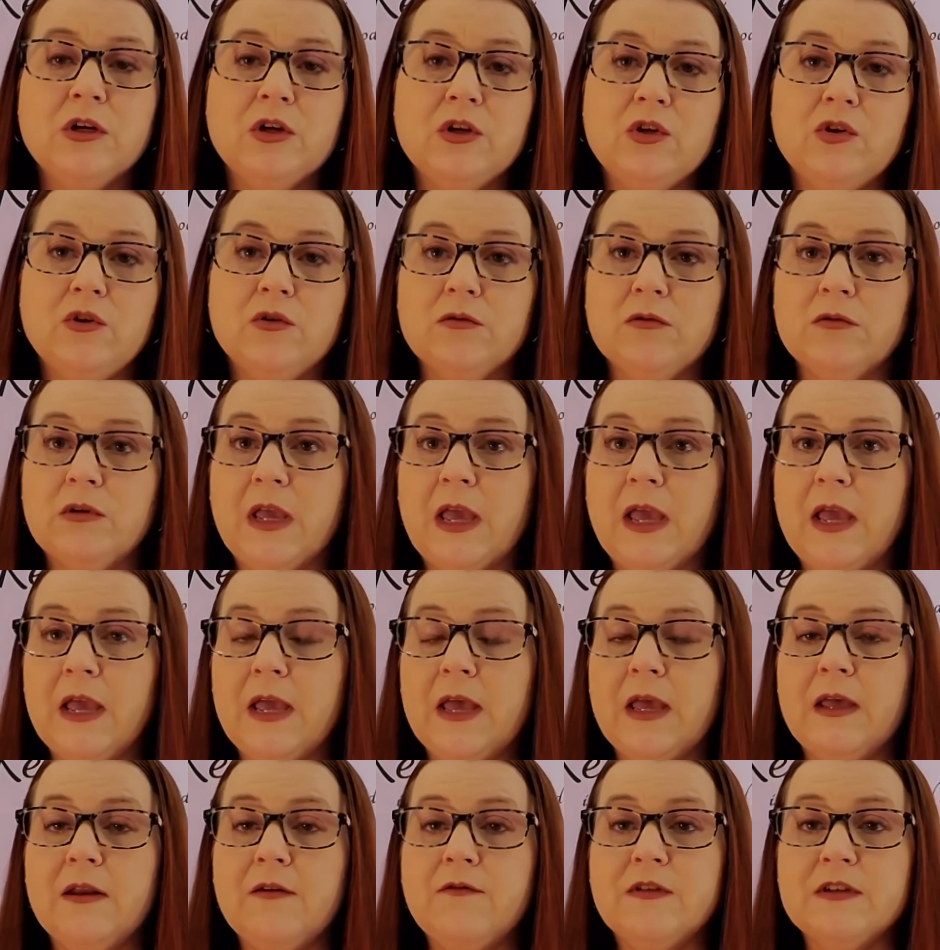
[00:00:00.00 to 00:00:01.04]
You
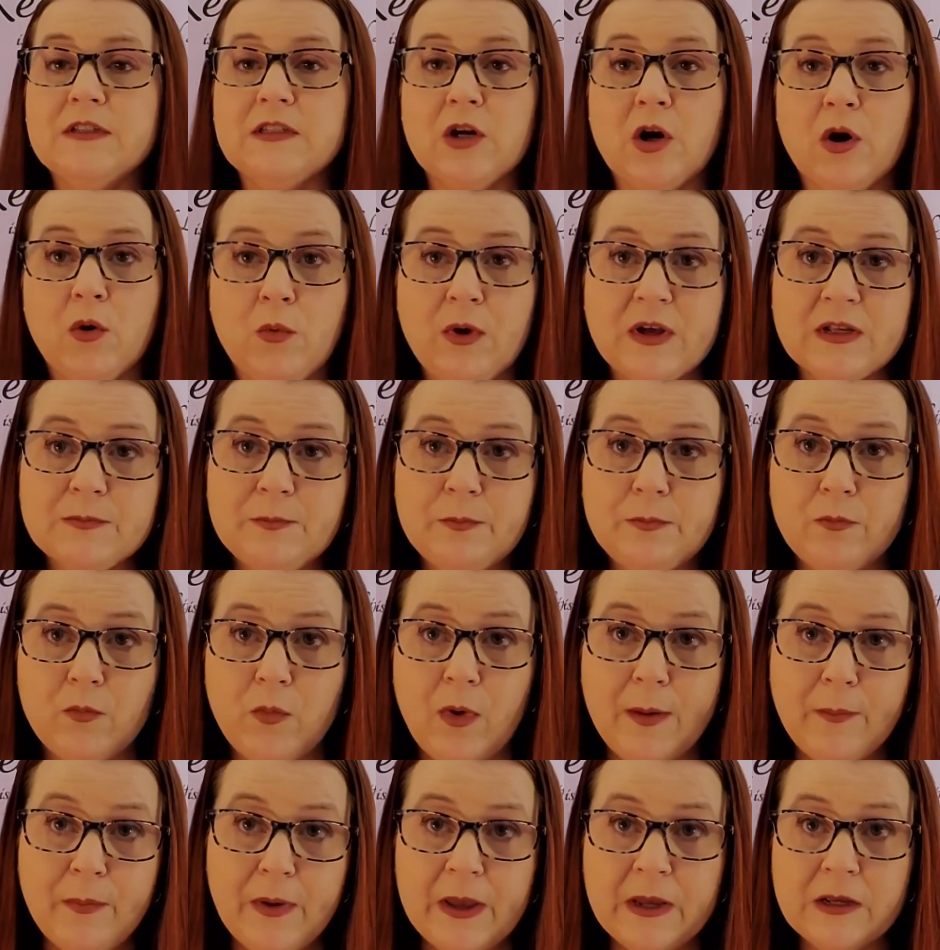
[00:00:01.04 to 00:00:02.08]
can visit our
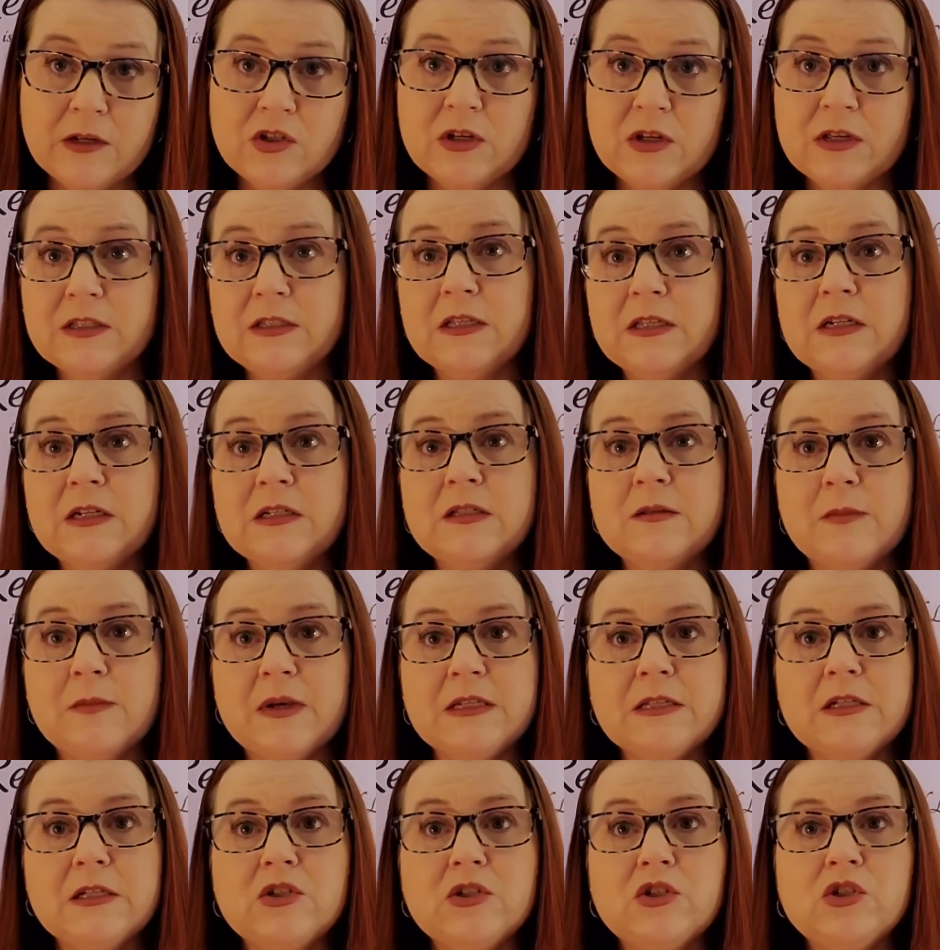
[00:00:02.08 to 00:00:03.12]
webpage and send us a
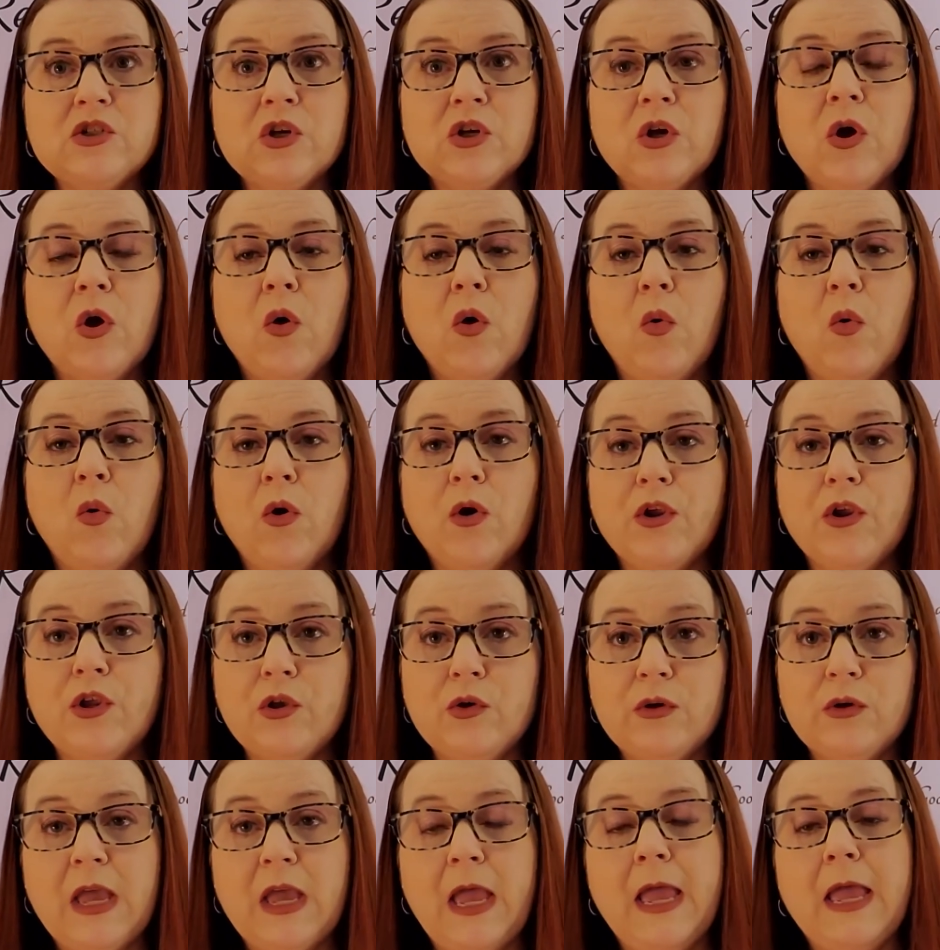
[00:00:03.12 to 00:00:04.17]
message, or
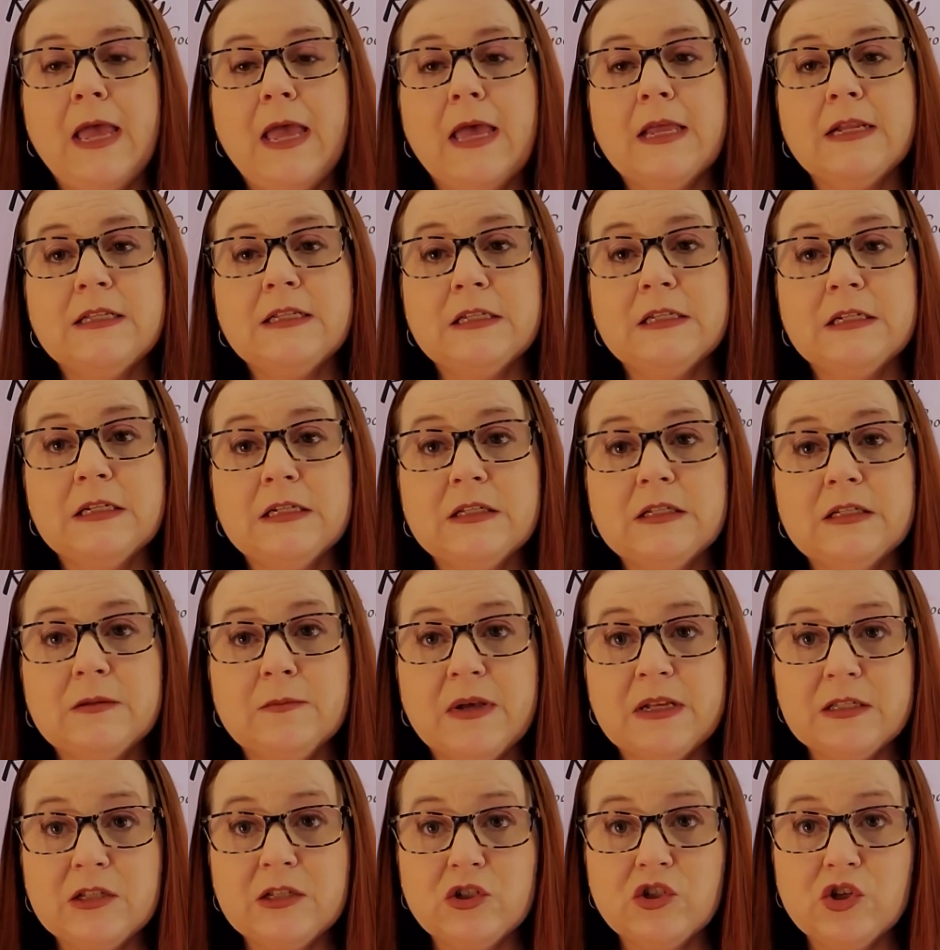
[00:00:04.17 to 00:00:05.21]
you can send us a
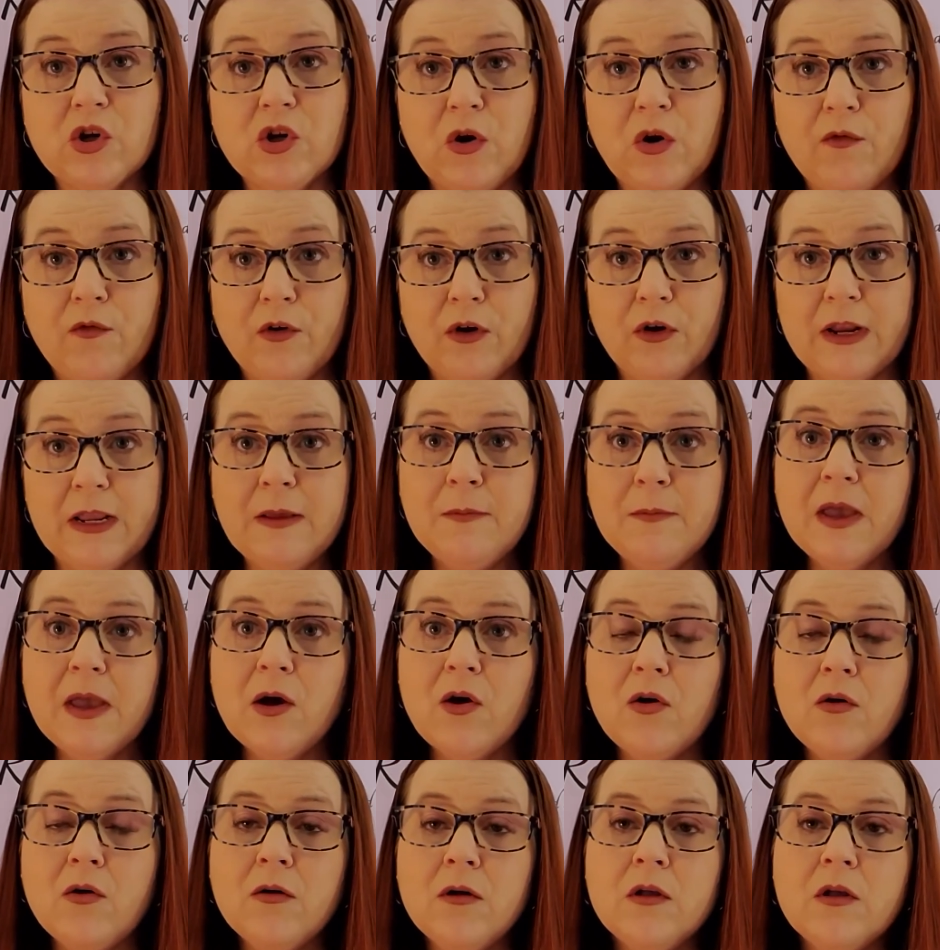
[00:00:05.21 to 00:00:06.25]
message over
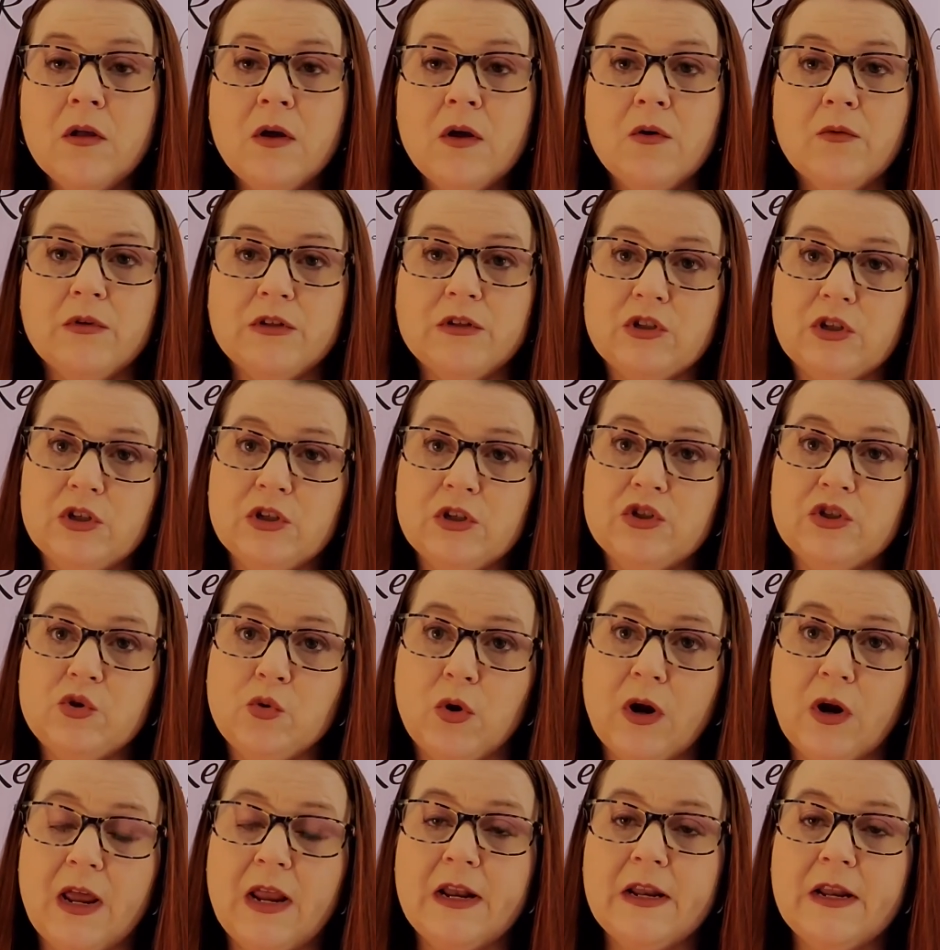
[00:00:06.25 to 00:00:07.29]
email, which is
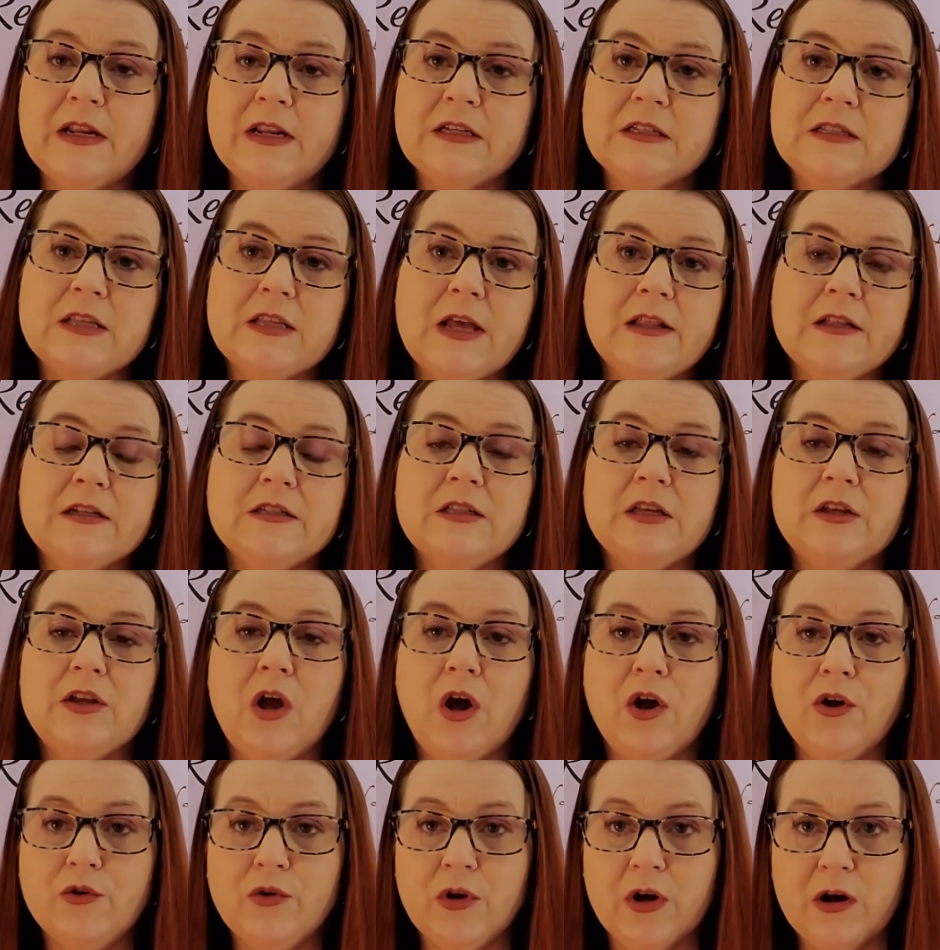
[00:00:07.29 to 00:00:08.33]

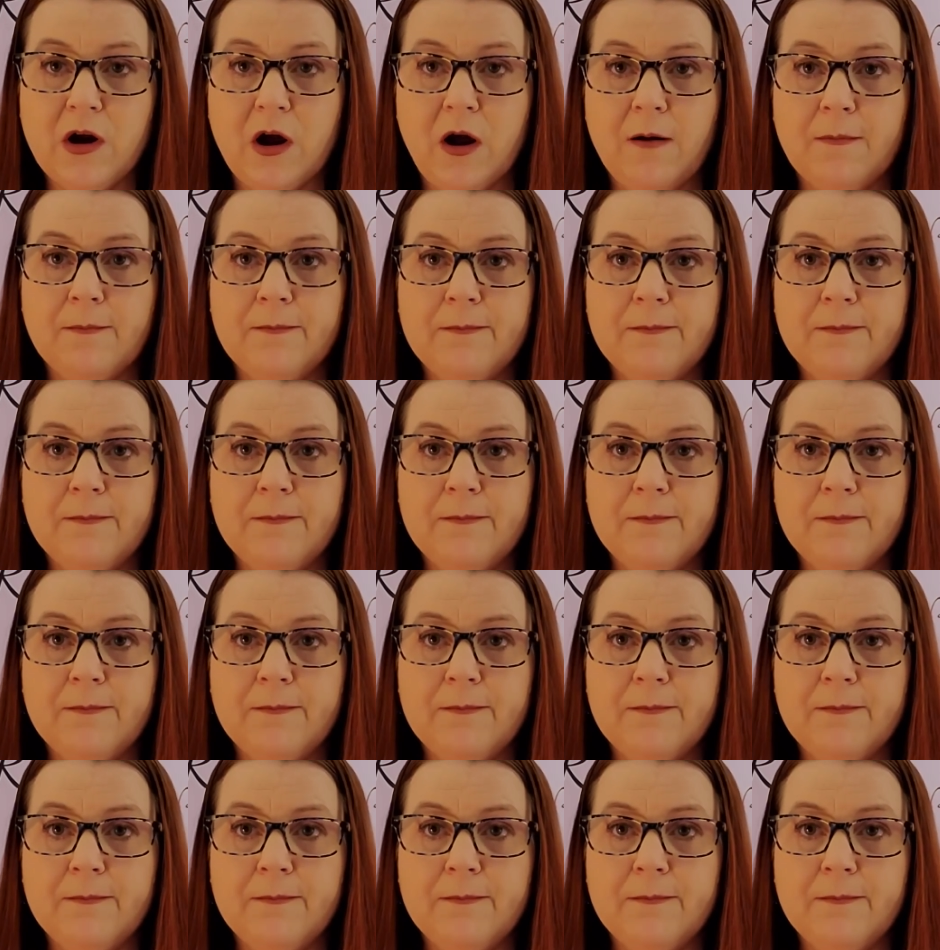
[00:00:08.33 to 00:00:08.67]
youreditingstylist@yahoo.com.